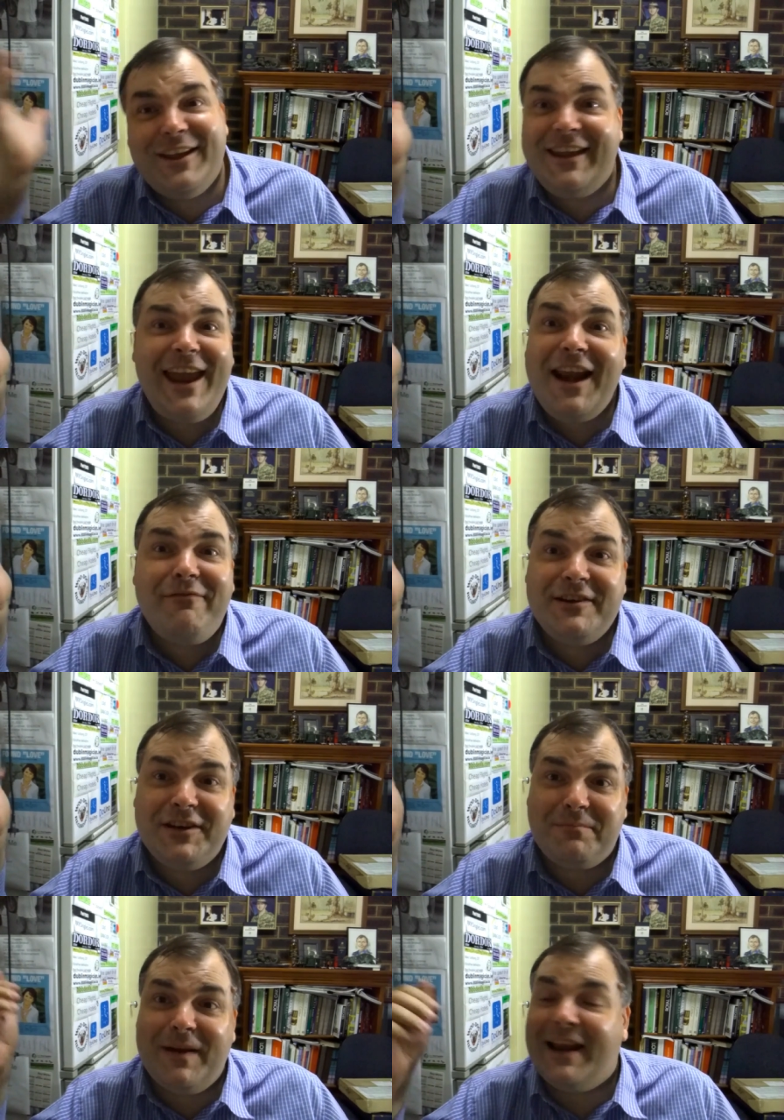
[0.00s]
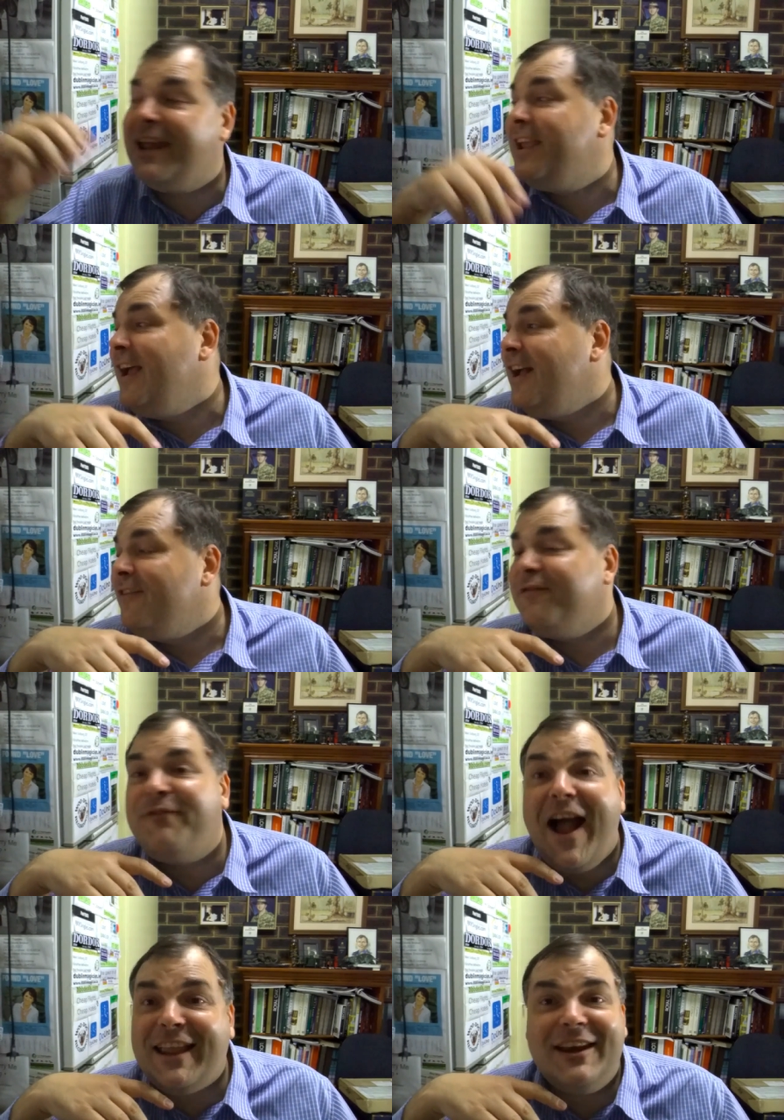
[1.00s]
Get a Richard Mille.
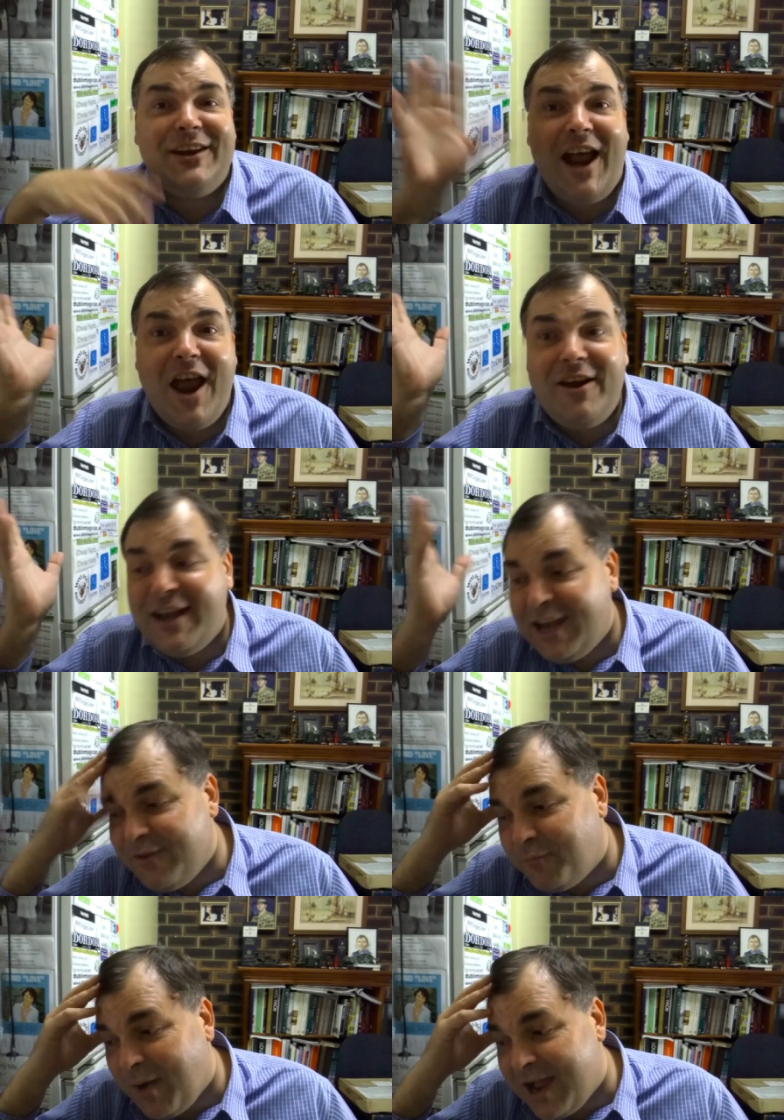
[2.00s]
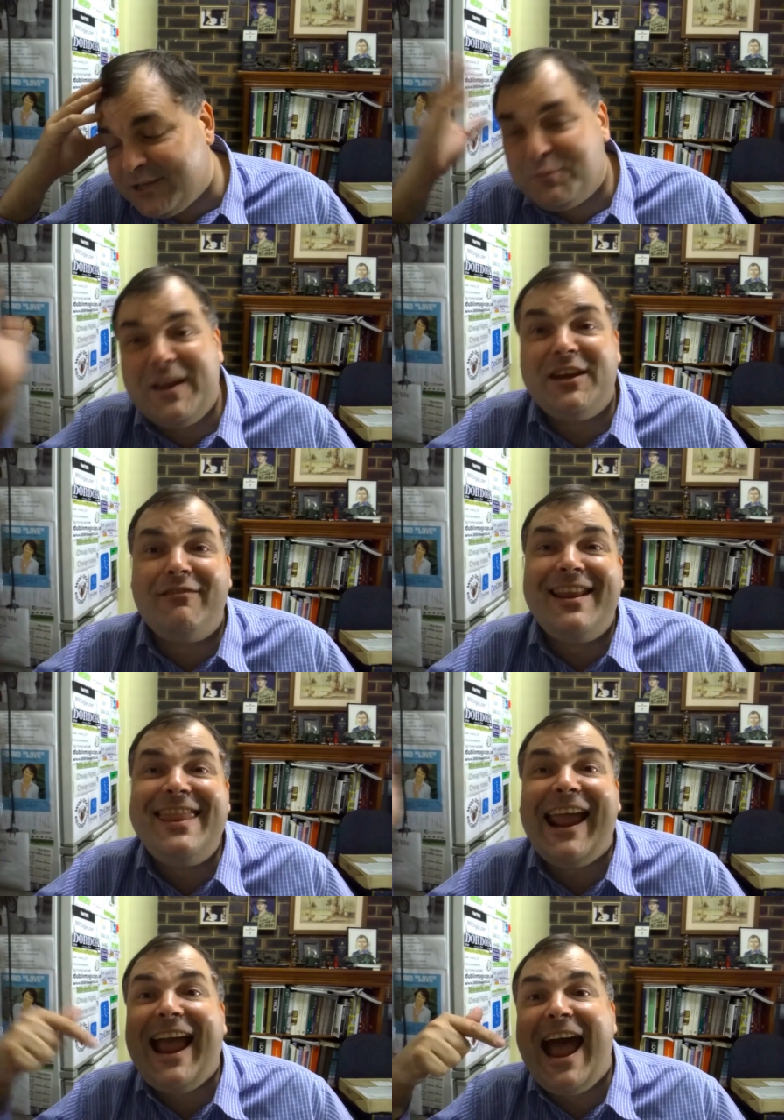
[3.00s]
Fuck it, you only live once. When you're in
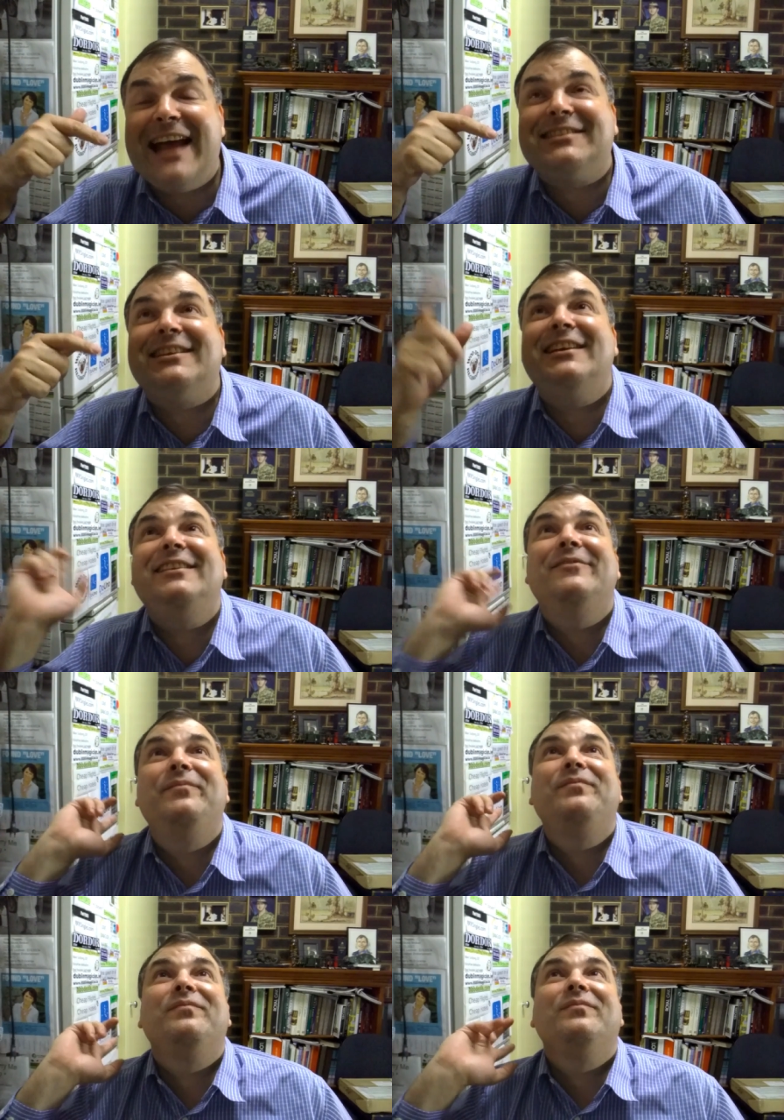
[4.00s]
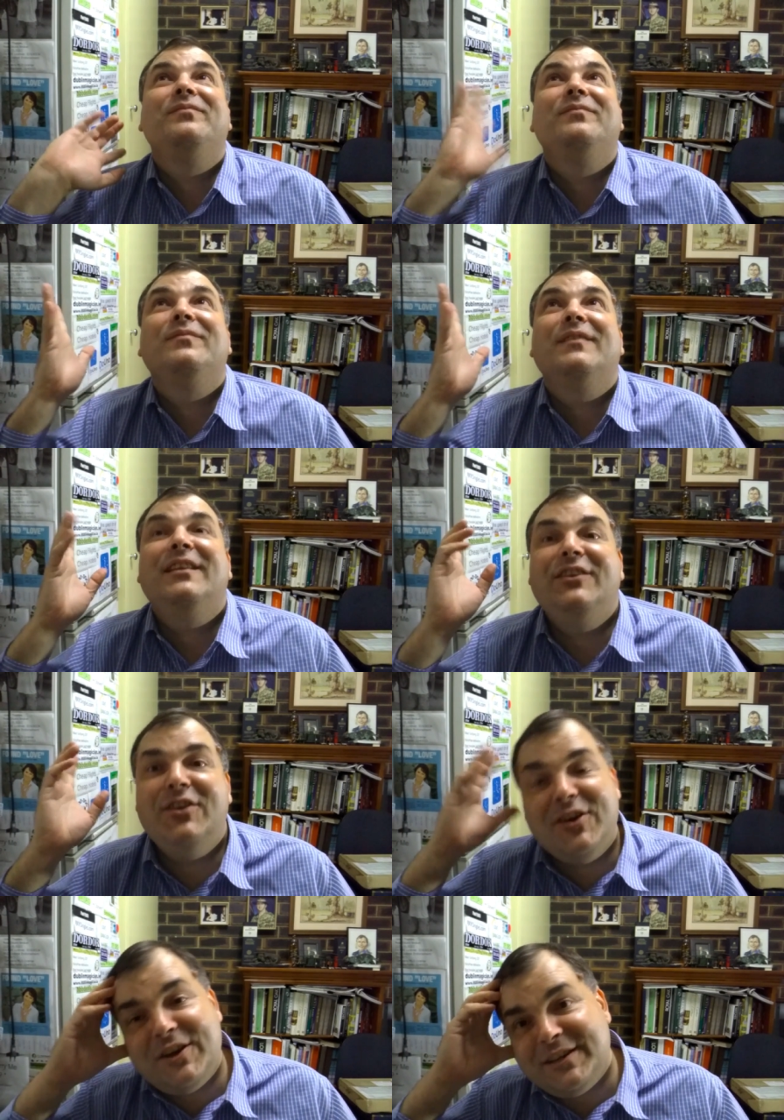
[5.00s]
the casket,
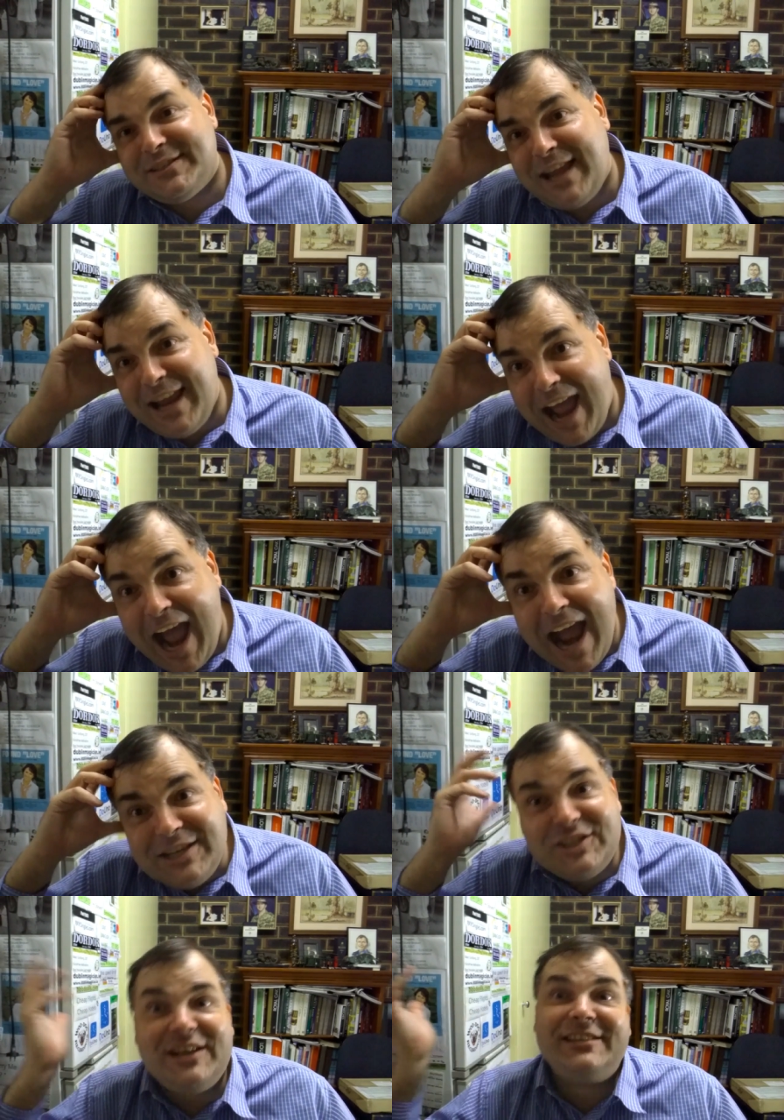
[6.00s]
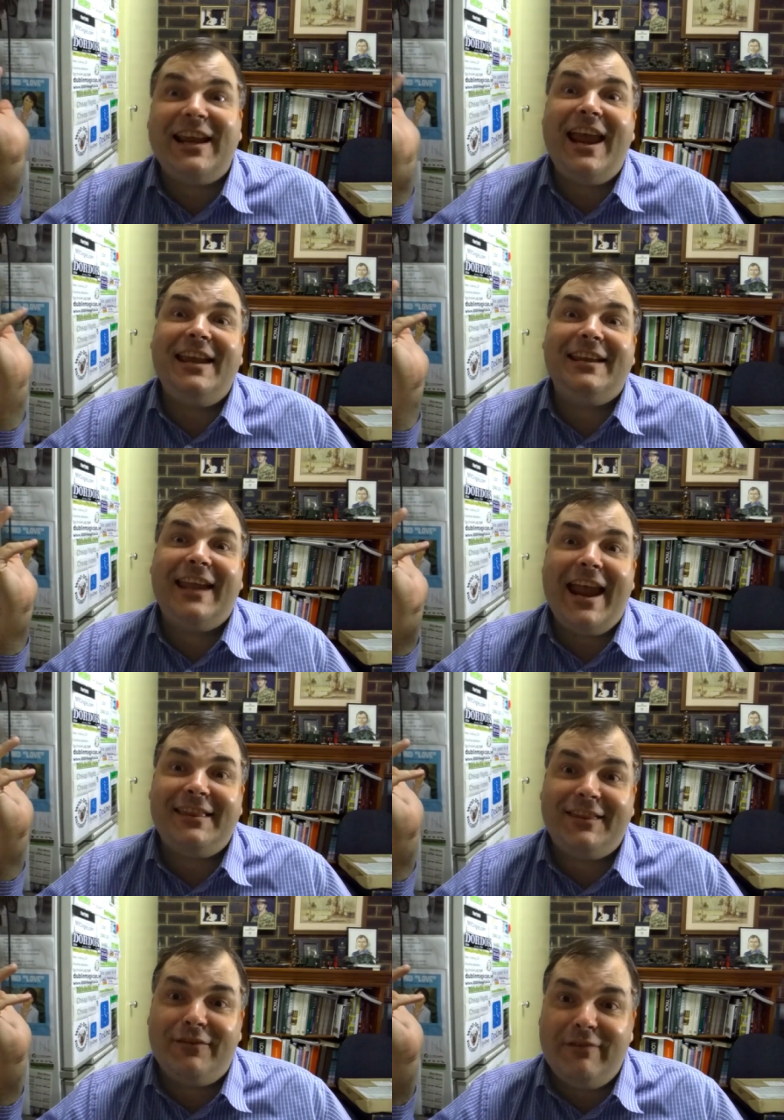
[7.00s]
you can say, Archie said,
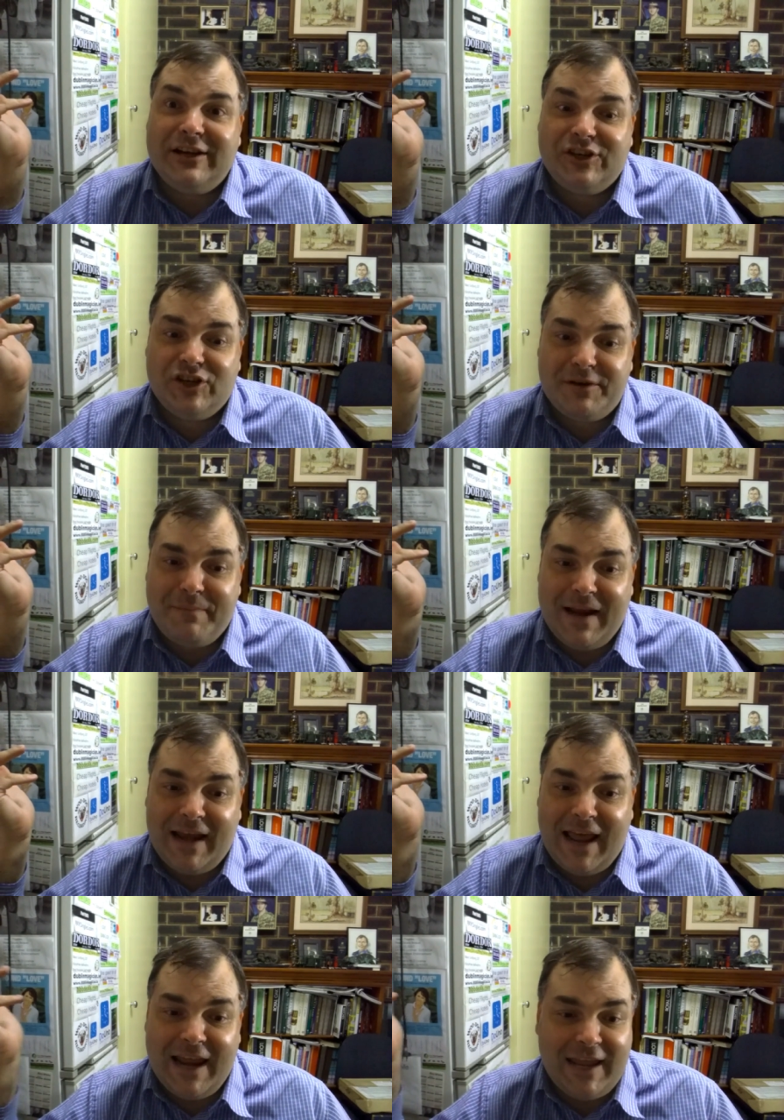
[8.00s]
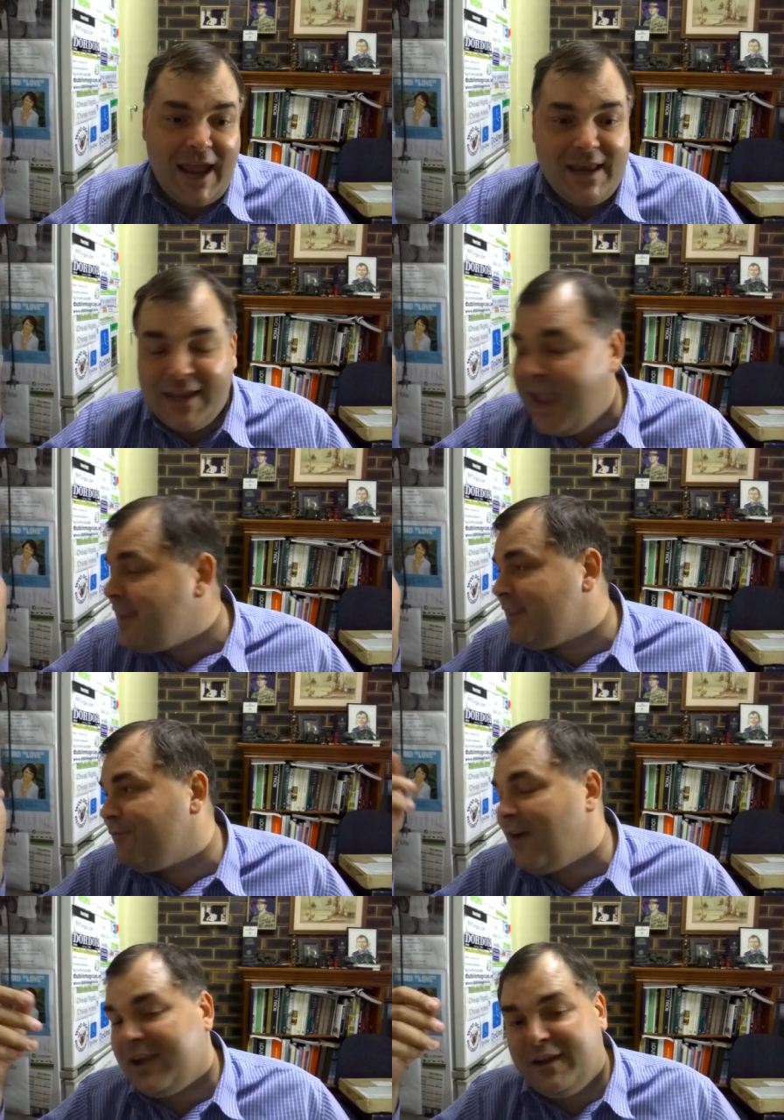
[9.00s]
get the Richard Mille. Get the
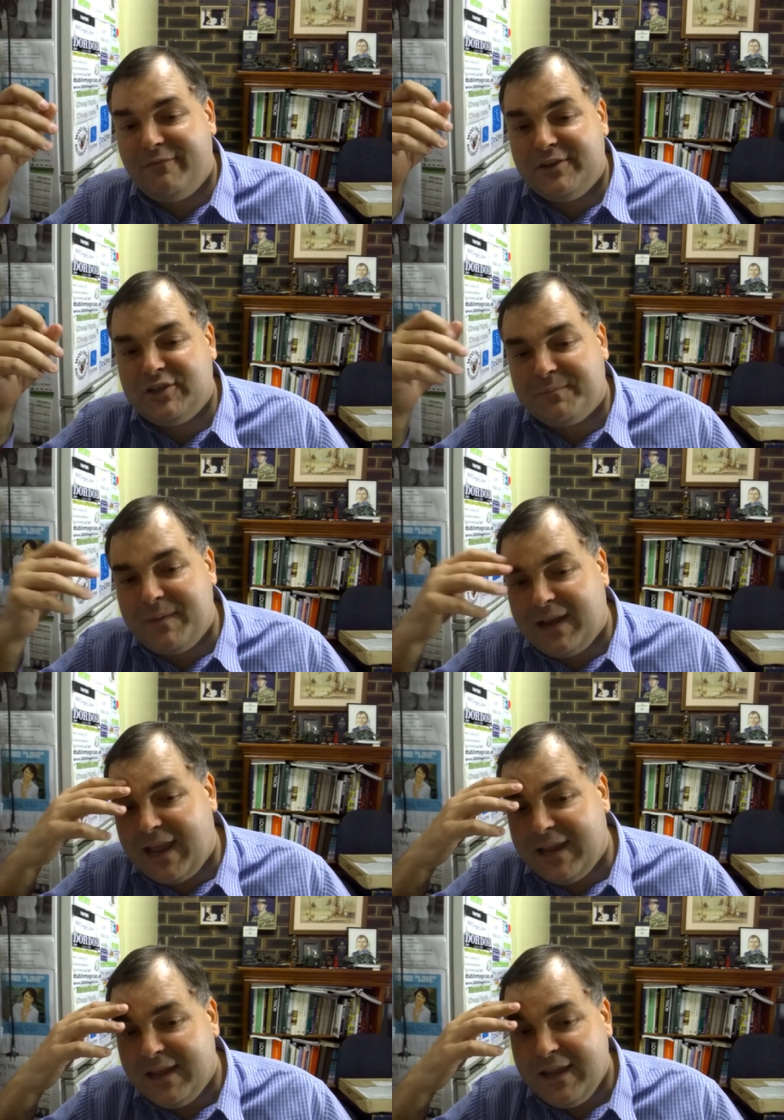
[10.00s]
fucking Richard Mille.